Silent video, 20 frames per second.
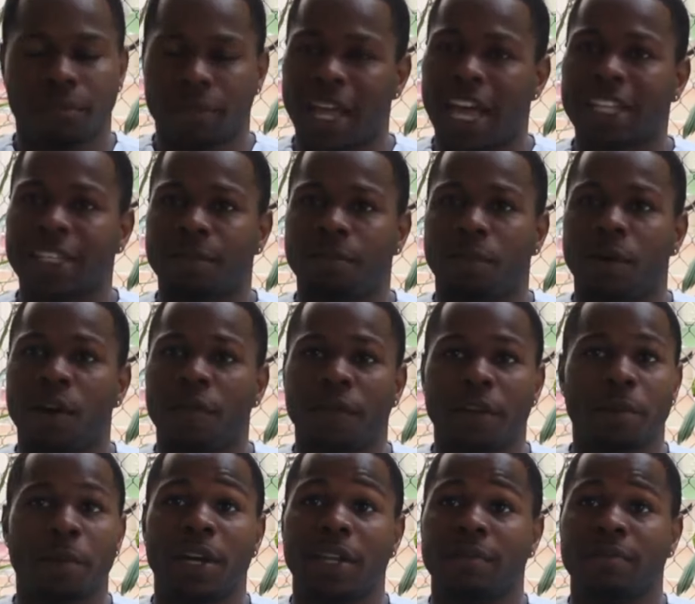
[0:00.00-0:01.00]
That's
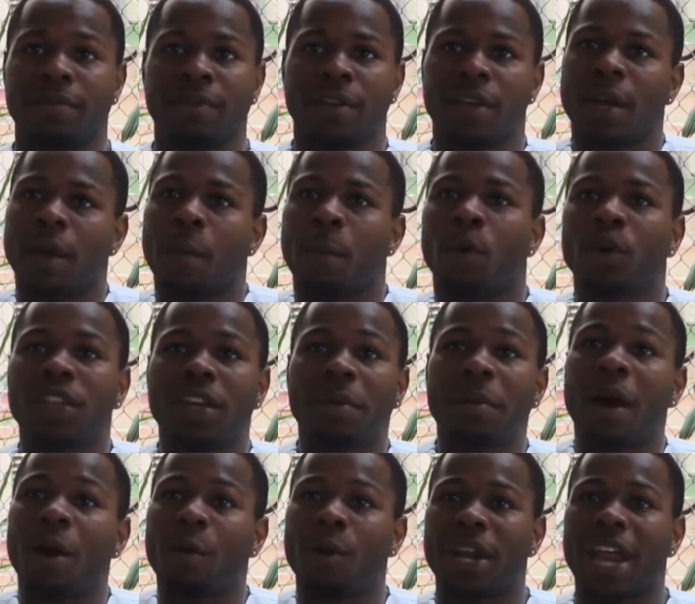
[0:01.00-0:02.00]
perfect, but both of
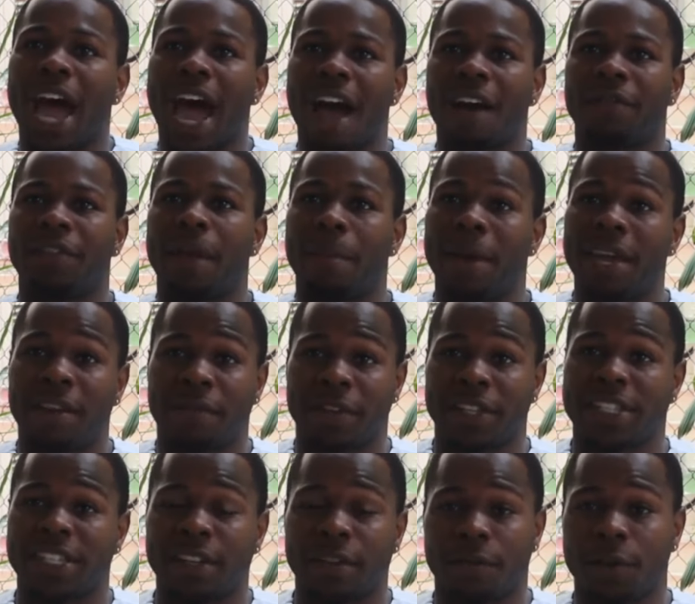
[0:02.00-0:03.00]
them would have their
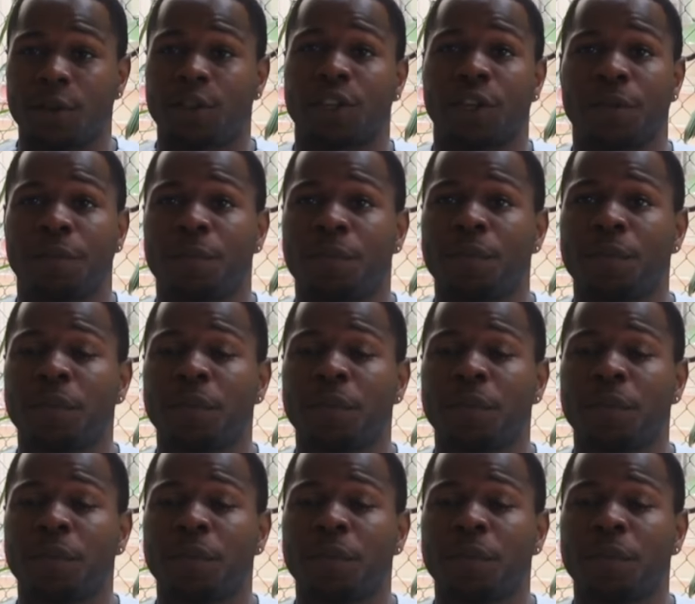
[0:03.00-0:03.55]
benefits in the future.